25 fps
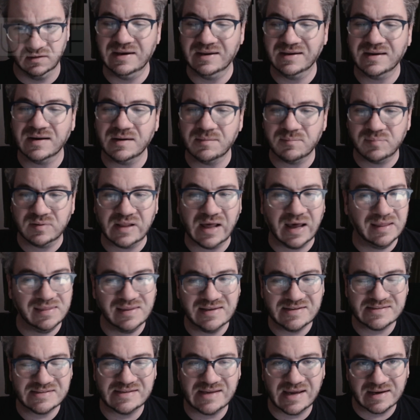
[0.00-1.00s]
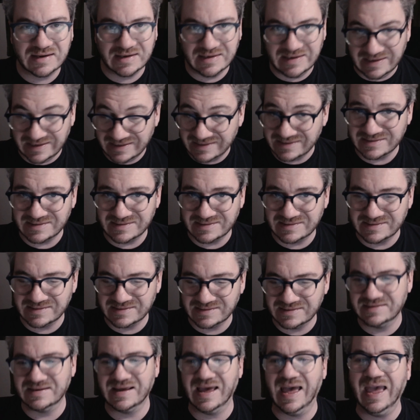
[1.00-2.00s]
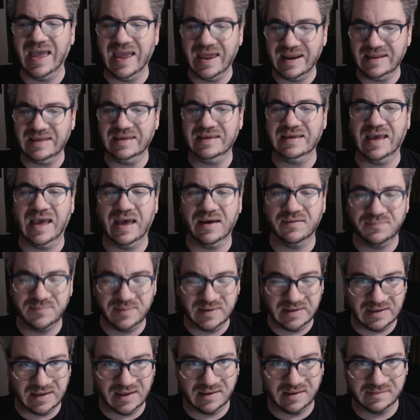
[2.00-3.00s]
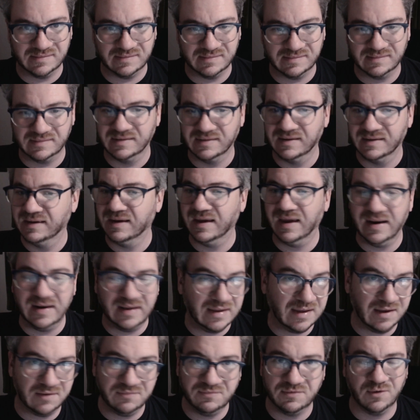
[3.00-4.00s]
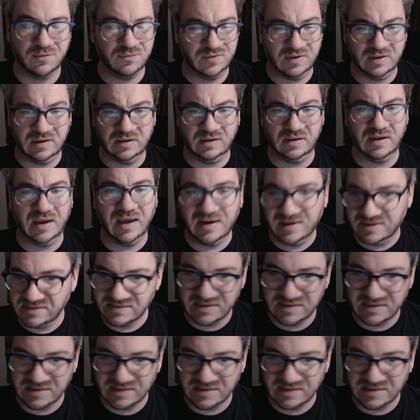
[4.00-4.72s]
And you can apply these techniques to any FPS, any FOV, any